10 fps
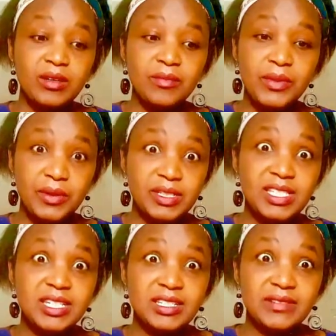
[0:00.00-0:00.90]
birth
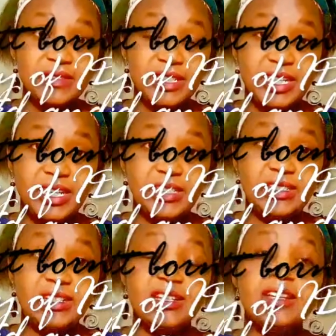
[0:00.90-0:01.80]
certificate
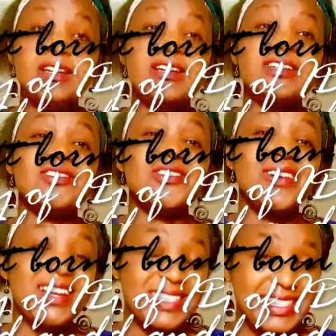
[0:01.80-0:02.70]

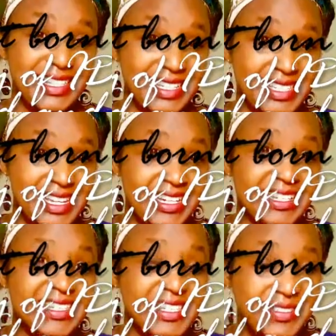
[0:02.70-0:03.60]
translated
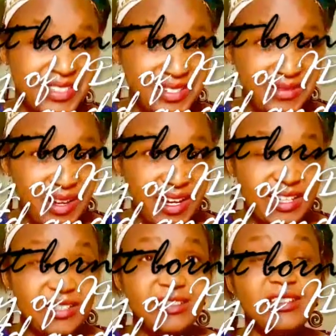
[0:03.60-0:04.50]
and
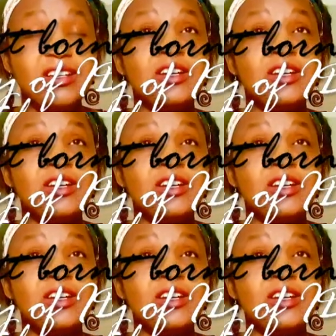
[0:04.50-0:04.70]
certified,